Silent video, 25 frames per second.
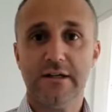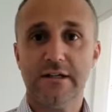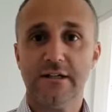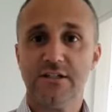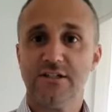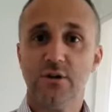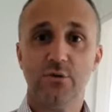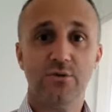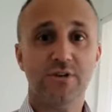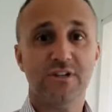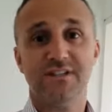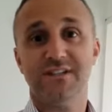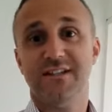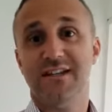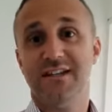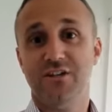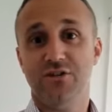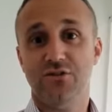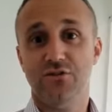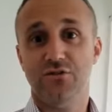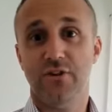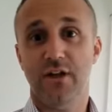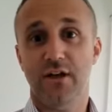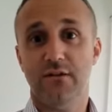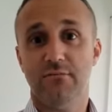So it doesn't need to
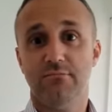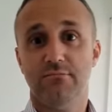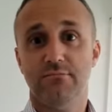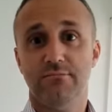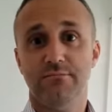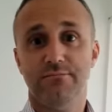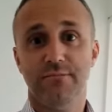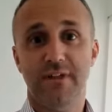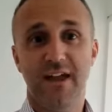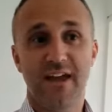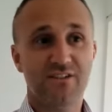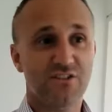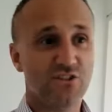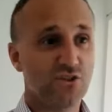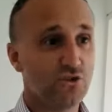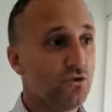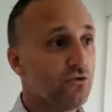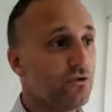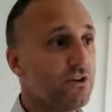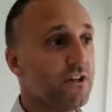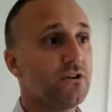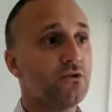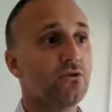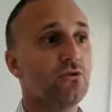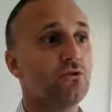do that. The house is
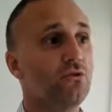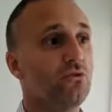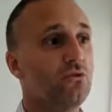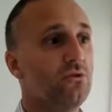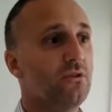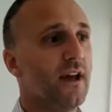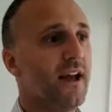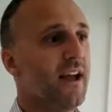already cool,